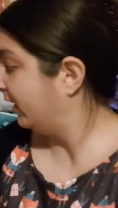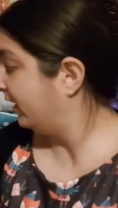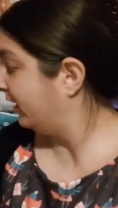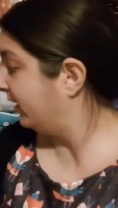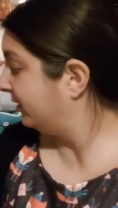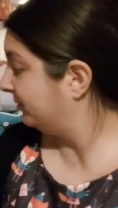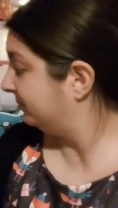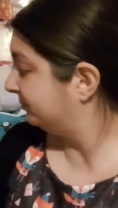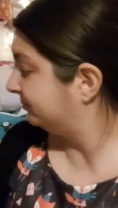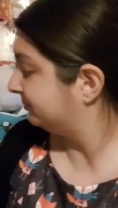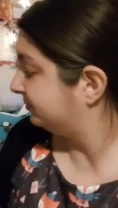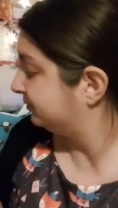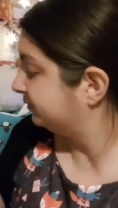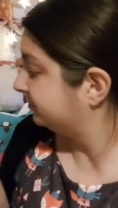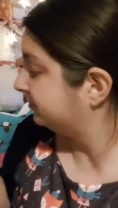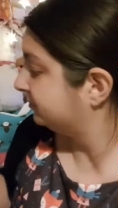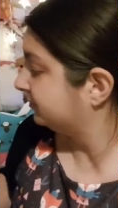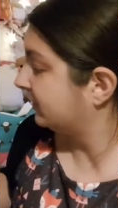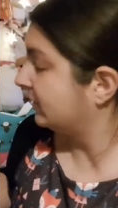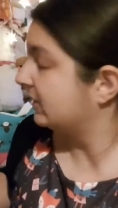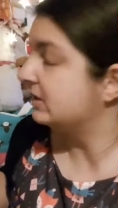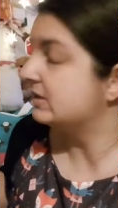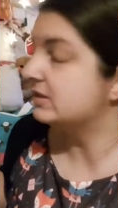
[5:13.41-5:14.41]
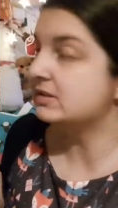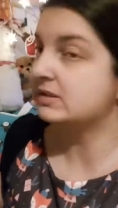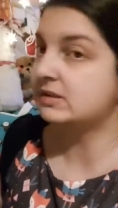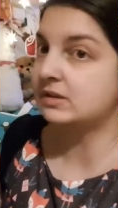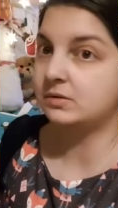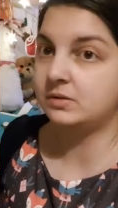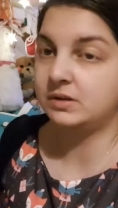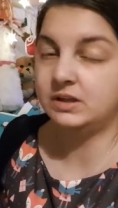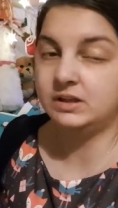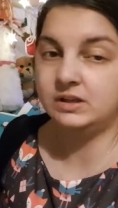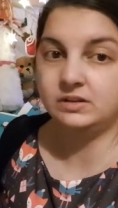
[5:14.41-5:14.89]
Um, so
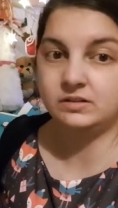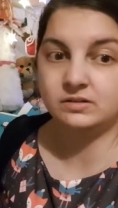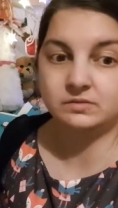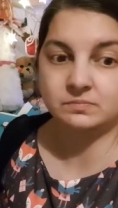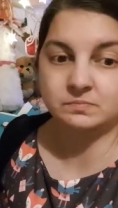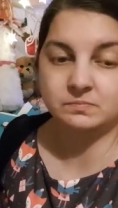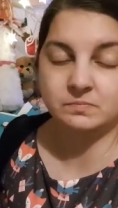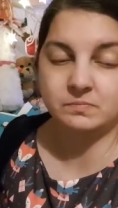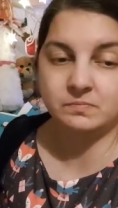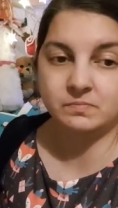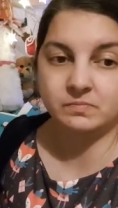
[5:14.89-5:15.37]
in